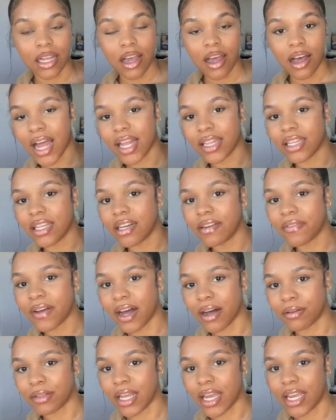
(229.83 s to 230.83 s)
I love
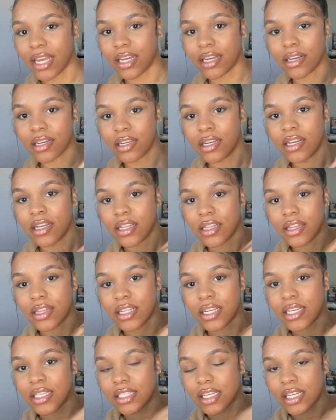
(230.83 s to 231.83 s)
how like
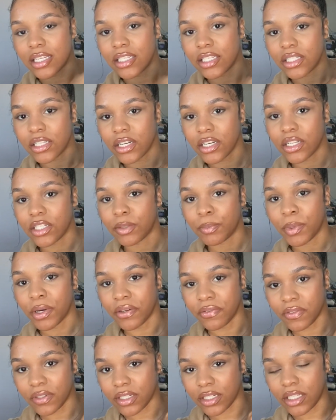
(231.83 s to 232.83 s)
these inserts
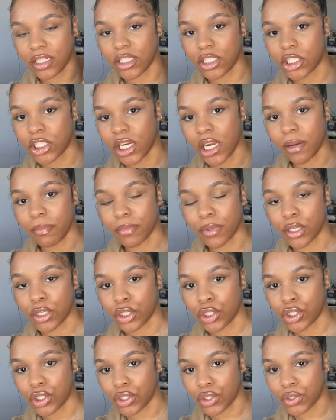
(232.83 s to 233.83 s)
perfectly shape the
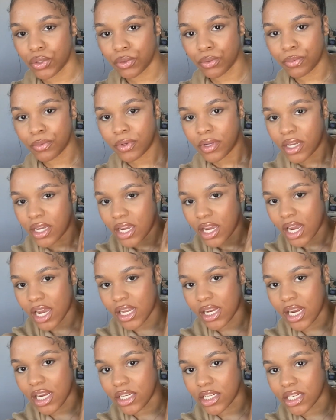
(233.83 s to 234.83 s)
shoe, and
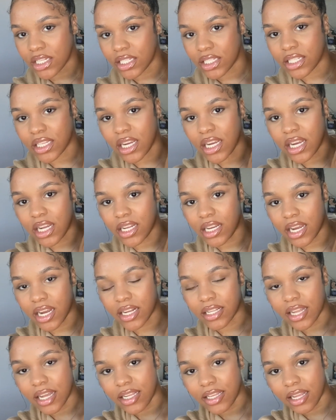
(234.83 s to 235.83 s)
they just sit in there
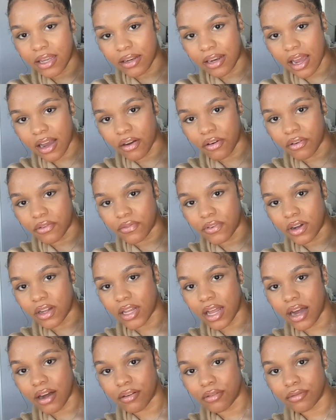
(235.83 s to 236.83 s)
like they're not gonna fall
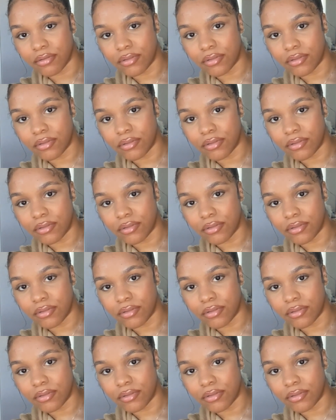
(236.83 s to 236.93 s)
out